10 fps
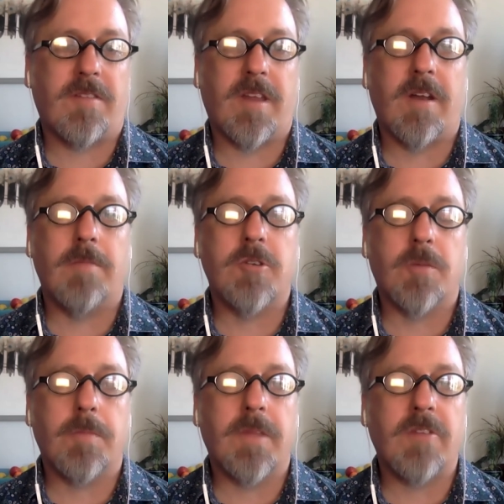I'm sure
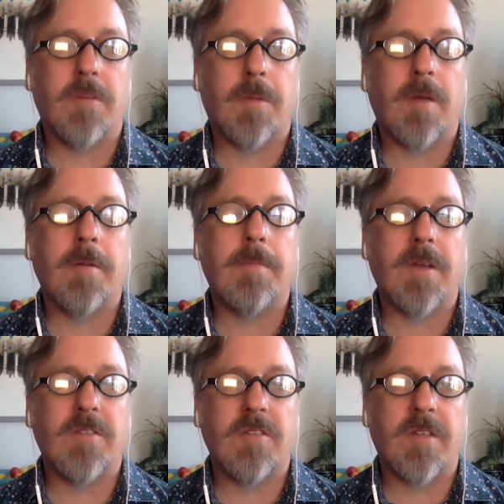these are probably
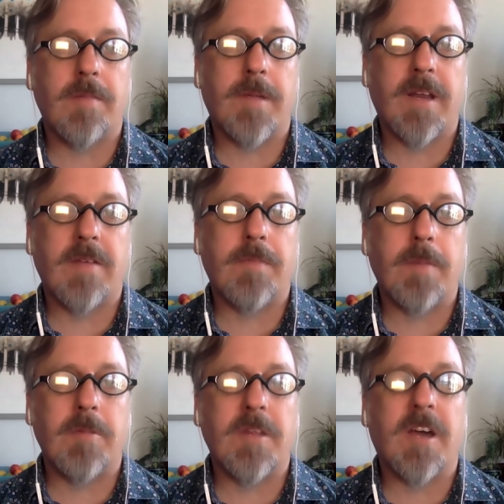places that many
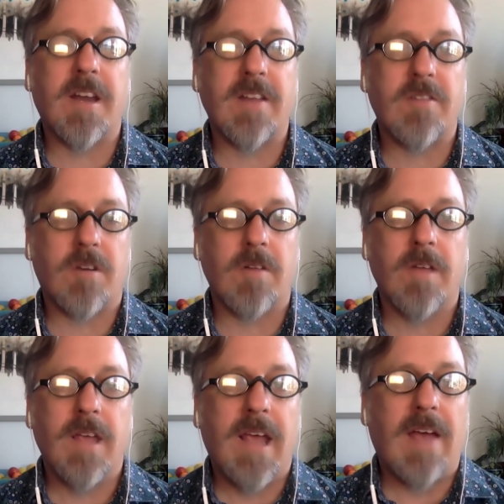people in the audience
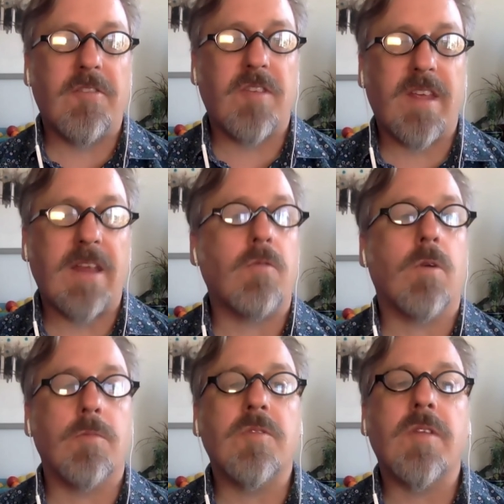have seen
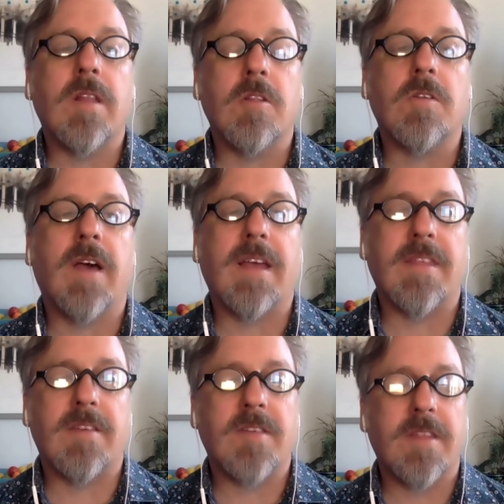rooms that look like
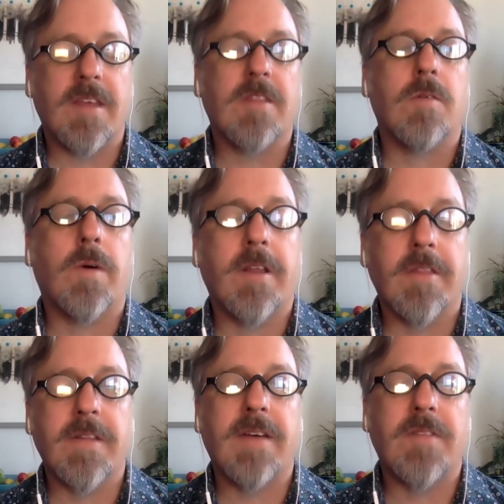this. I think the one on the
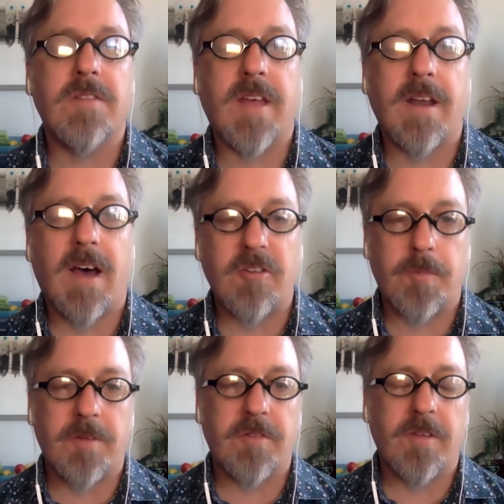left is Zen
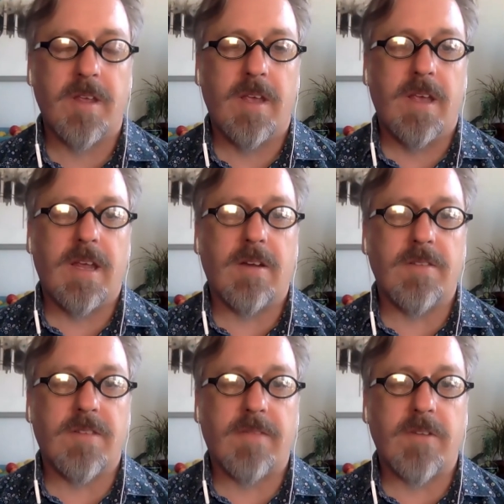Hospice here in
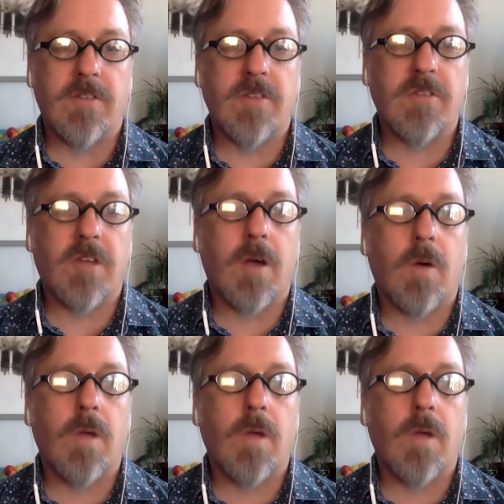San Francisco.